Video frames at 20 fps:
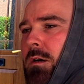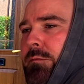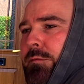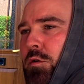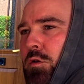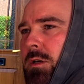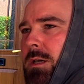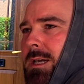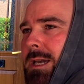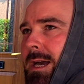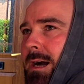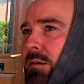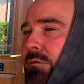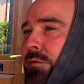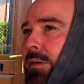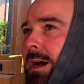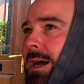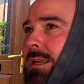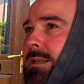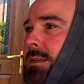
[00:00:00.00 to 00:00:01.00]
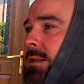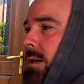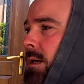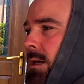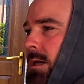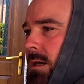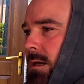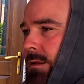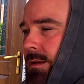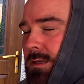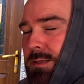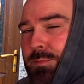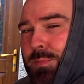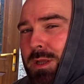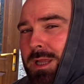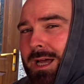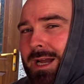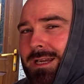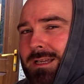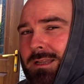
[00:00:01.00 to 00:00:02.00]
If you can get a van that's
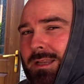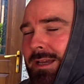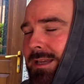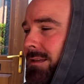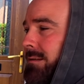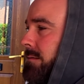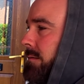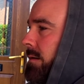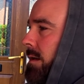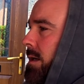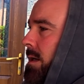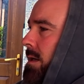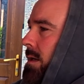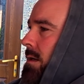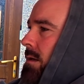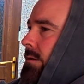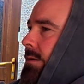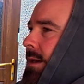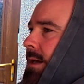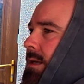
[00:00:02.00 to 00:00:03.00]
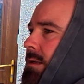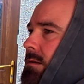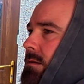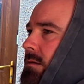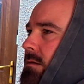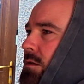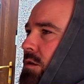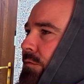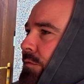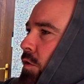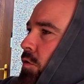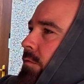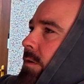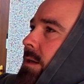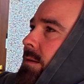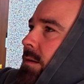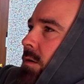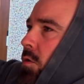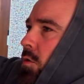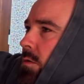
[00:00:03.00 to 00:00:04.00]
ply lined, then you've
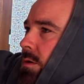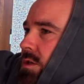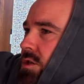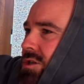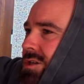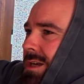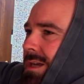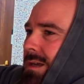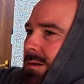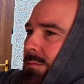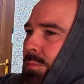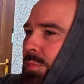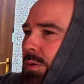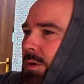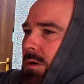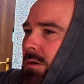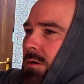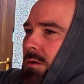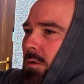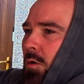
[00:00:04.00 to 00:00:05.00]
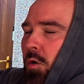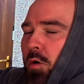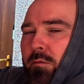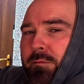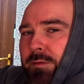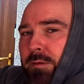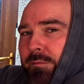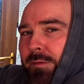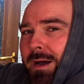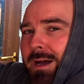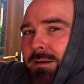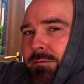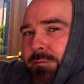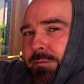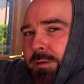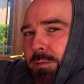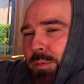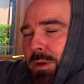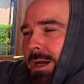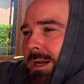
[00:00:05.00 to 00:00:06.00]
already got the shape of the van
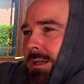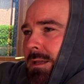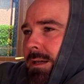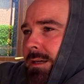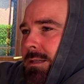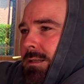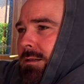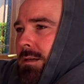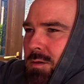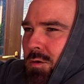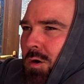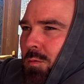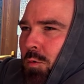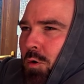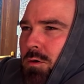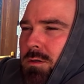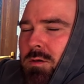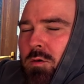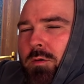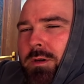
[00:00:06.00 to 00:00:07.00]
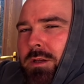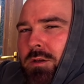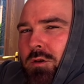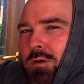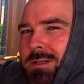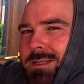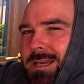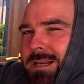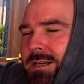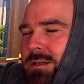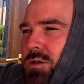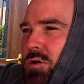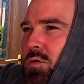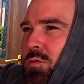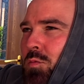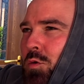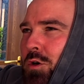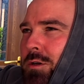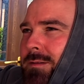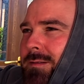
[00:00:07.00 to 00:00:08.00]
for the ply line. So I was going to use the original
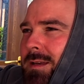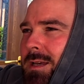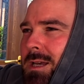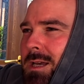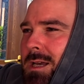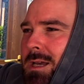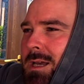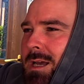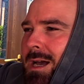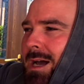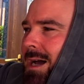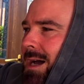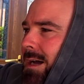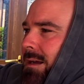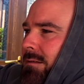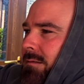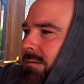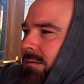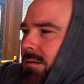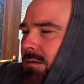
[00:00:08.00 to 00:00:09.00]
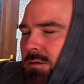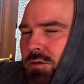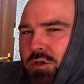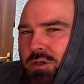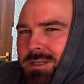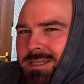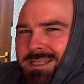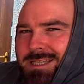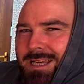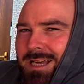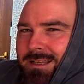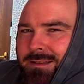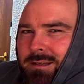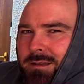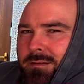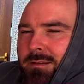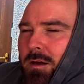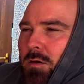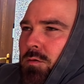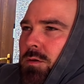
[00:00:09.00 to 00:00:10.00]
wood and just sand
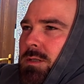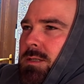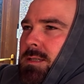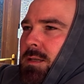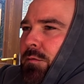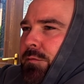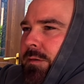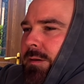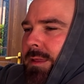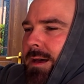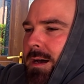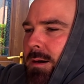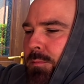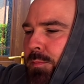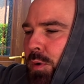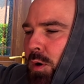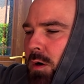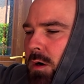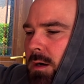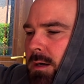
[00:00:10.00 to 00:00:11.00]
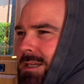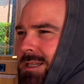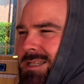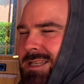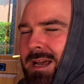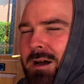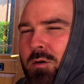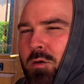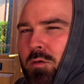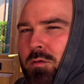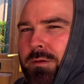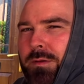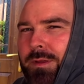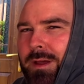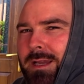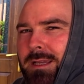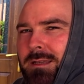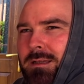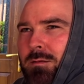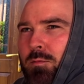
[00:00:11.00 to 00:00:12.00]
it down and stuff like that, but it's that whole
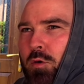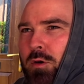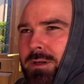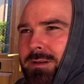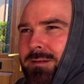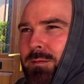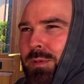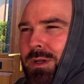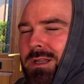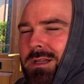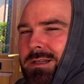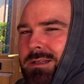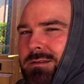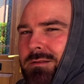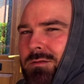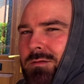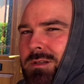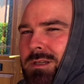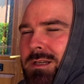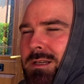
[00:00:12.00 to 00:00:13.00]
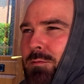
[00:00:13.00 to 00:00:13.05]
thing, you want it to be clean, don't you?